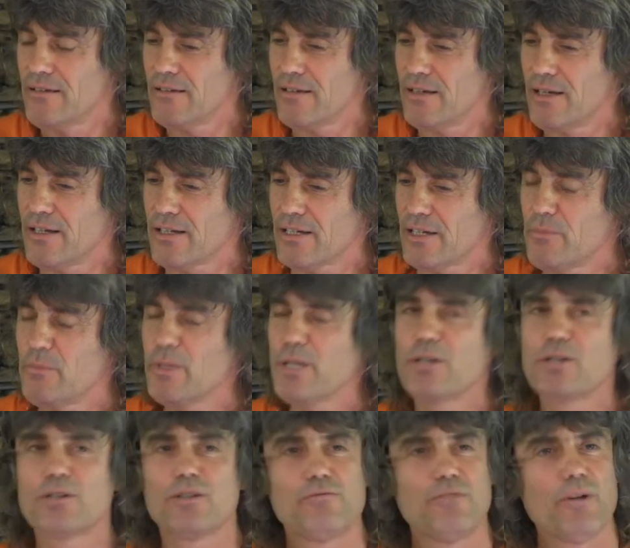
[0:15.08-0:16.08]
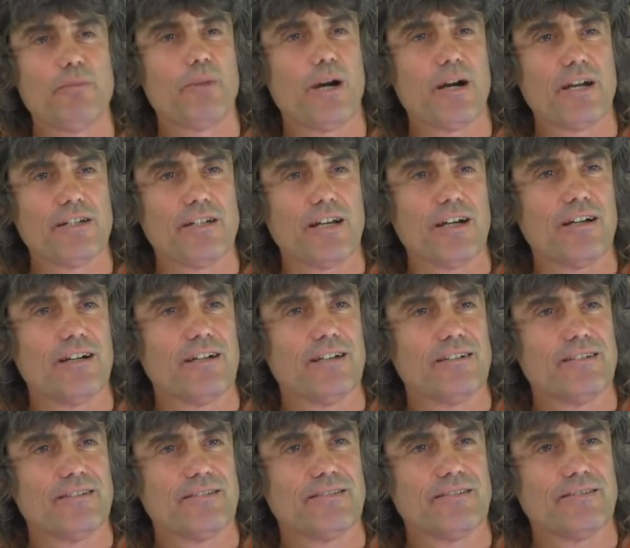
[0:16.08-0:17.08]
and can be a good reminder
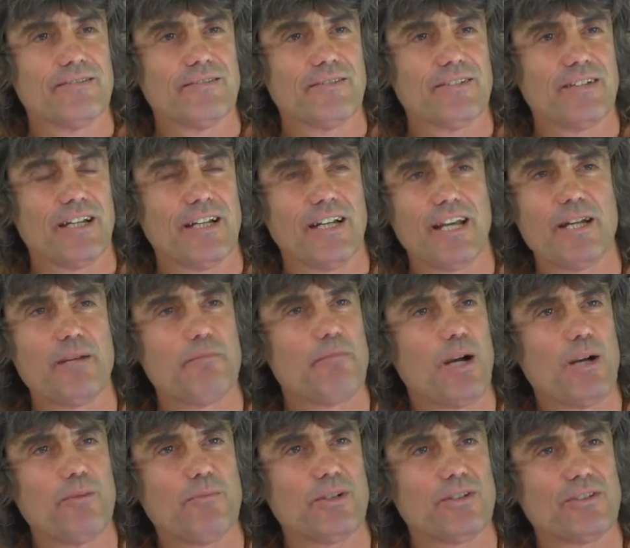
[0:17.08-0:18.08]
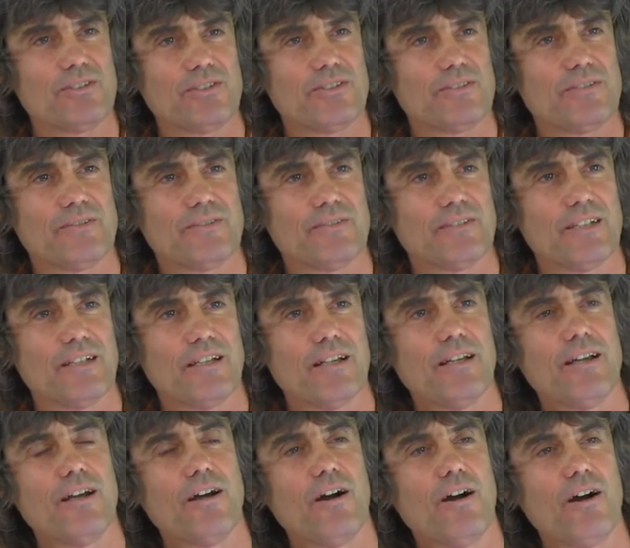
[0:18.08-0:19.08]
at any moment
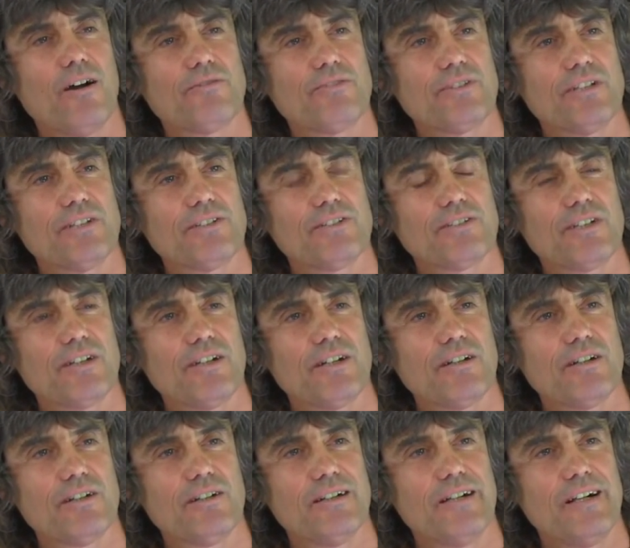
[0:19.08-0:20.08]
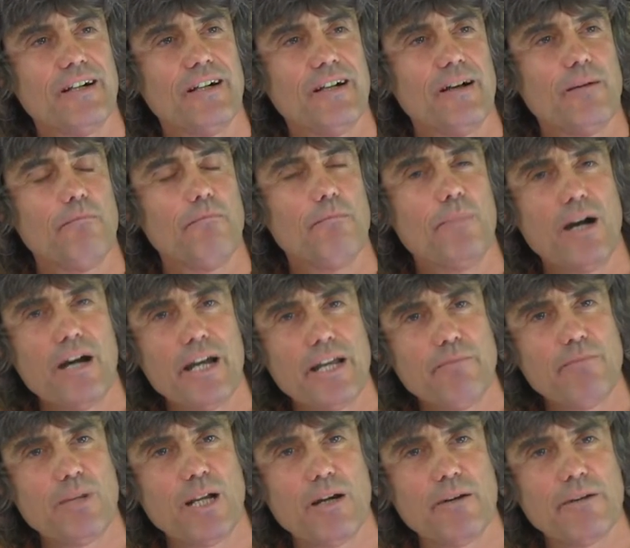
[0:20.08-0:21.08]
of this uh,
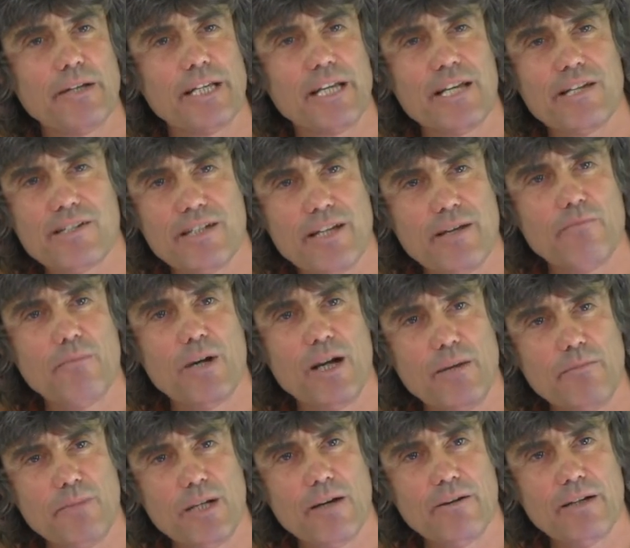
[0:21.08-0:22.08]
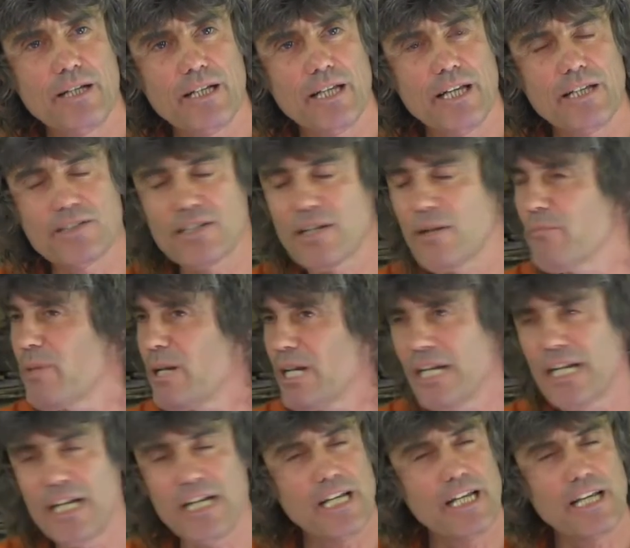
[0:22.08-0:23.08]
mind blowing, isn't it? Mind blowing? It's
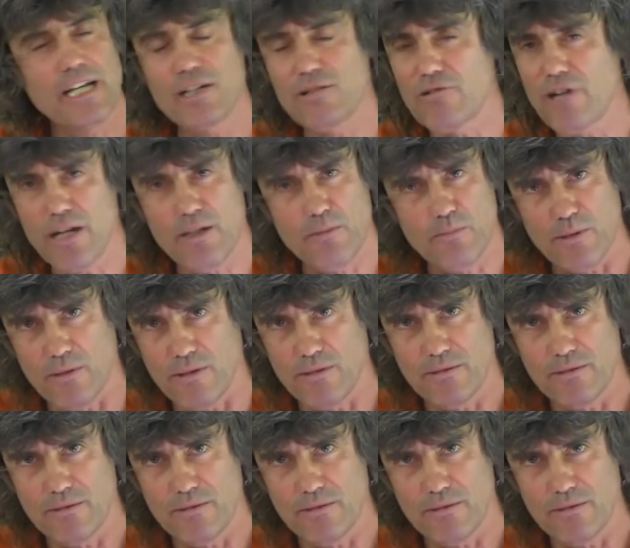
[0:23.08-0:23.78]
completely incredible.